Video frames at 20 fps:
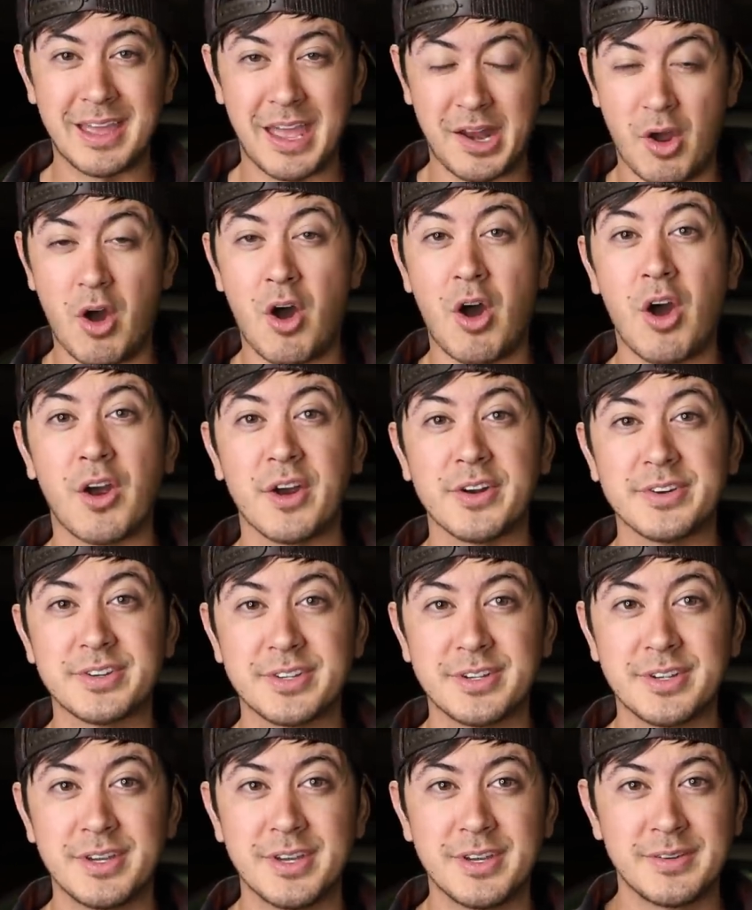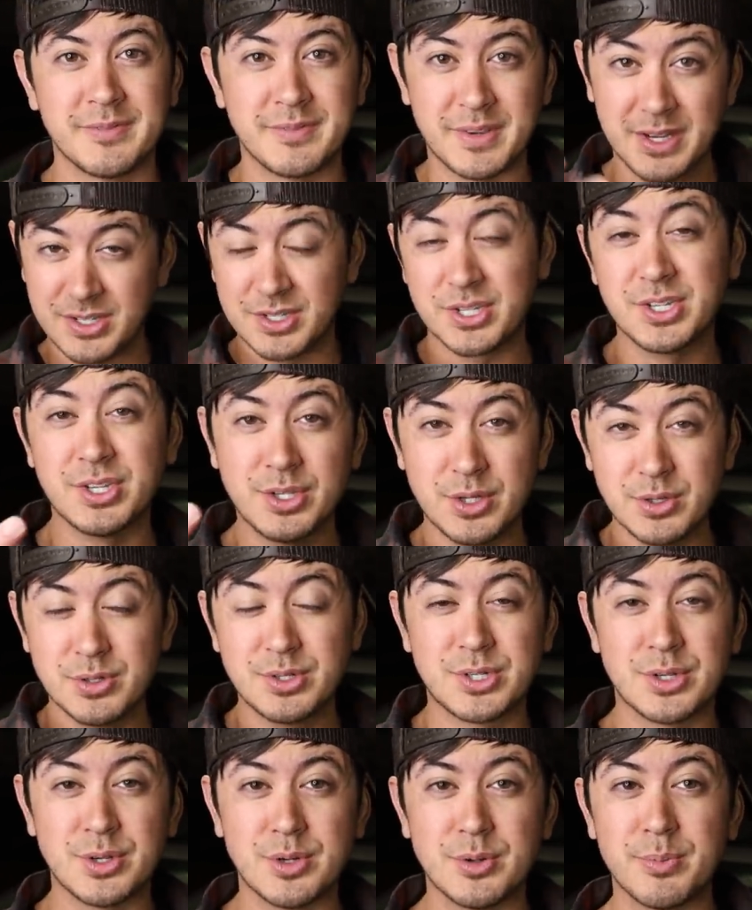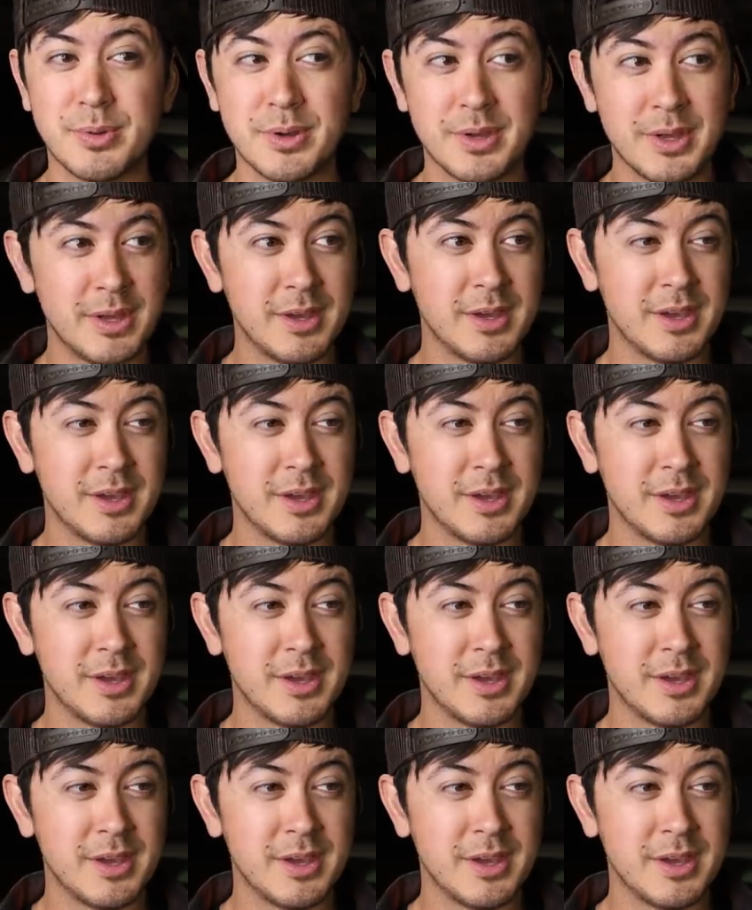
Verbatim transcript: and heart into YouTube